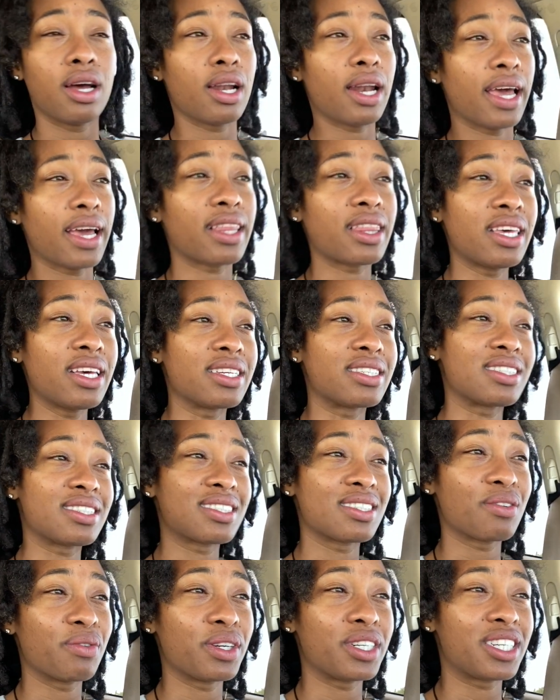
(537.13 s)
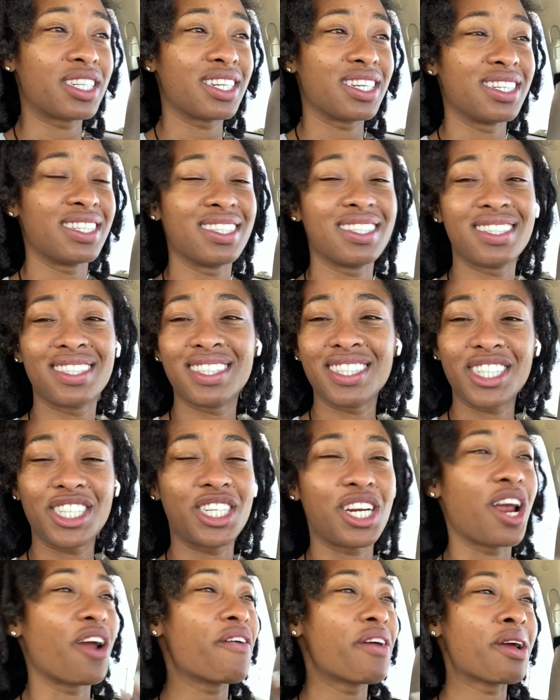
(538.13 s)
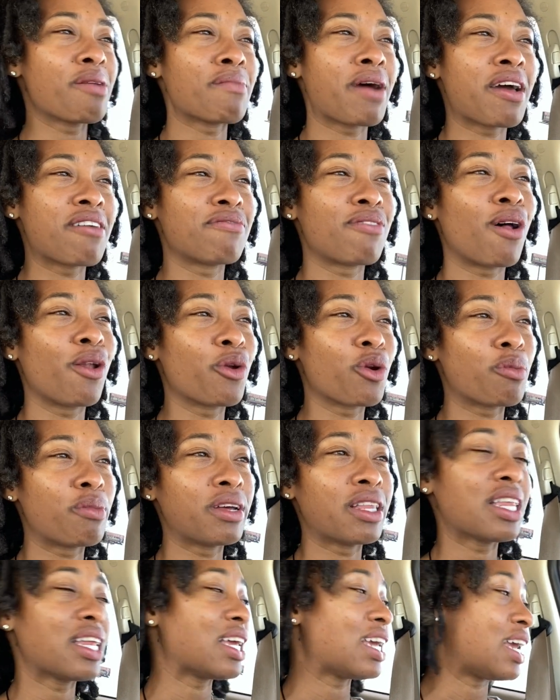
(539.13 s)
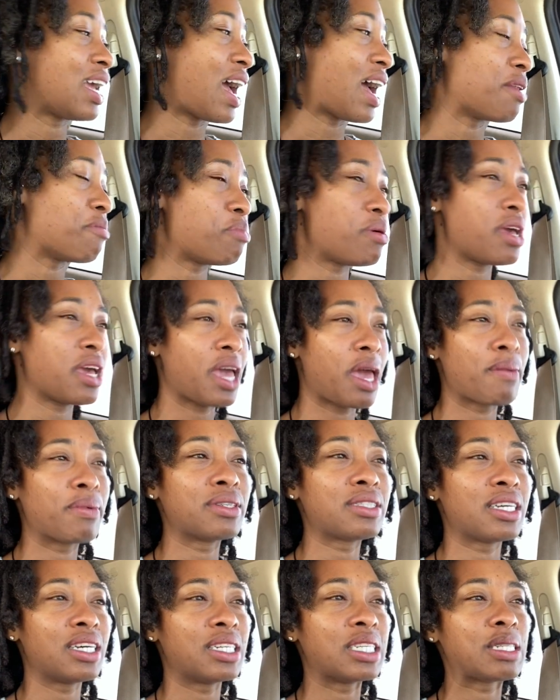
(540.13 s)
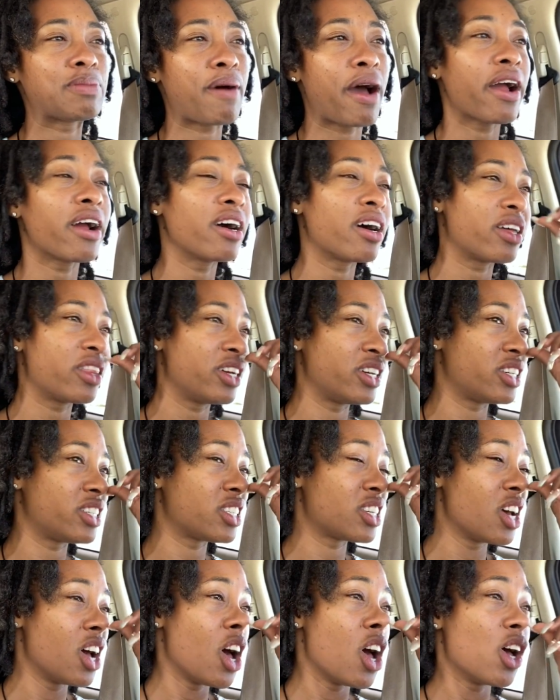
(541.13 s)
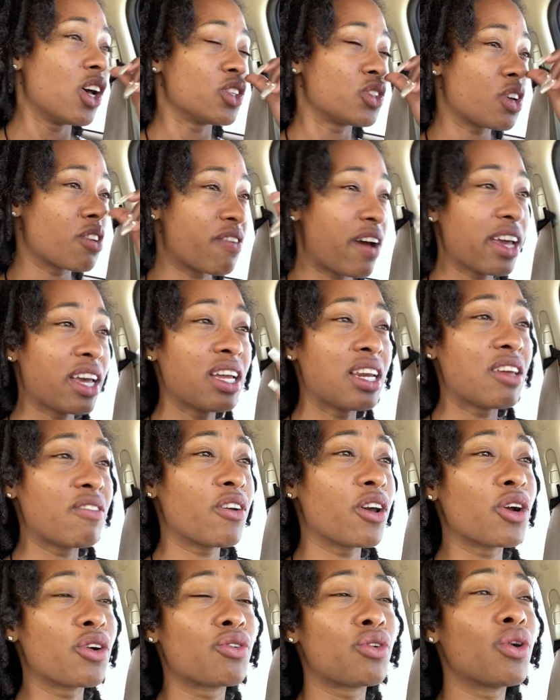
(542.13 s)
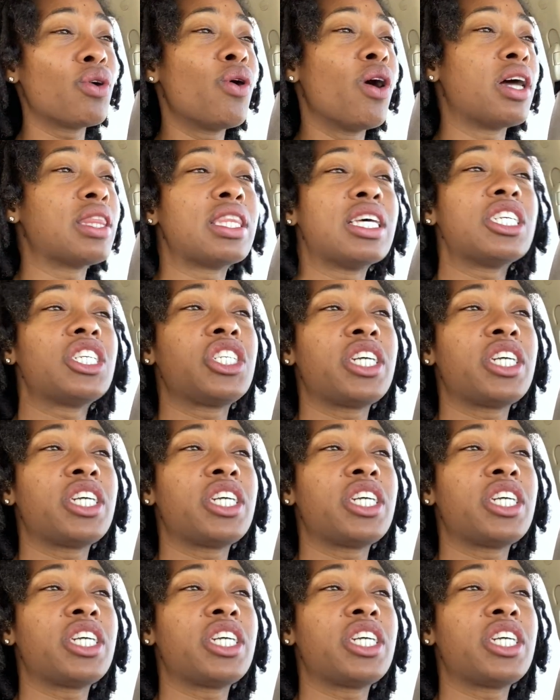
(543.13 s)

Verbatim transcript: like this, which is sharing my vulnerability and being able to inspire others. So if I can even grow on this